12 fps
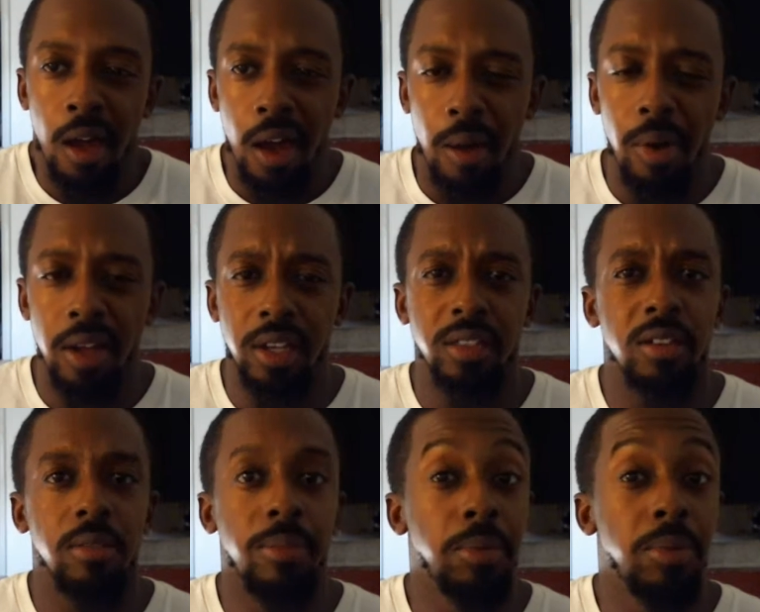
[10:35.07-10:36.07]
I'll probably get
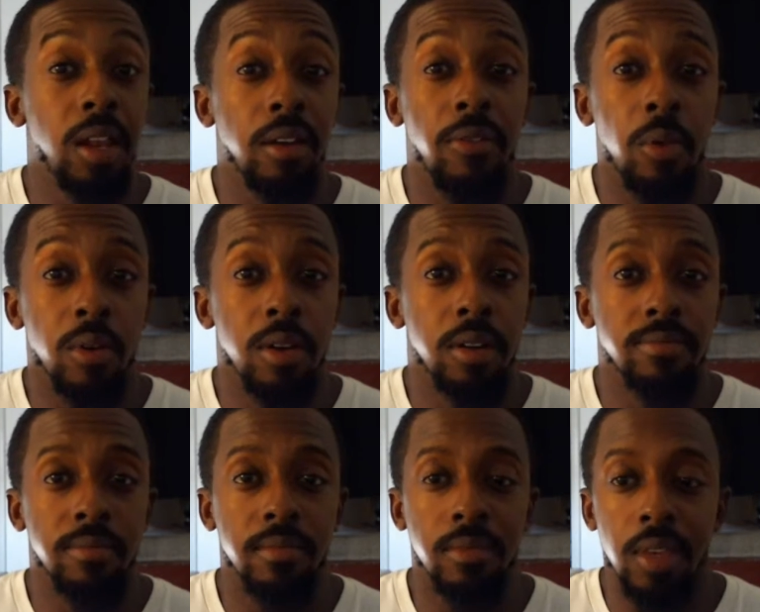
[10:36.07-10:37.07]
there maybe like 4,
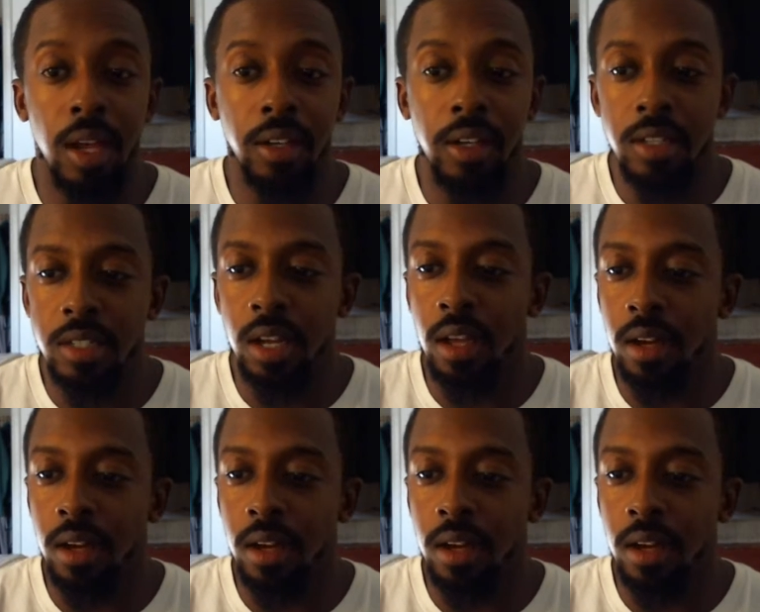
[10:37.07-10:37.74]
I guess,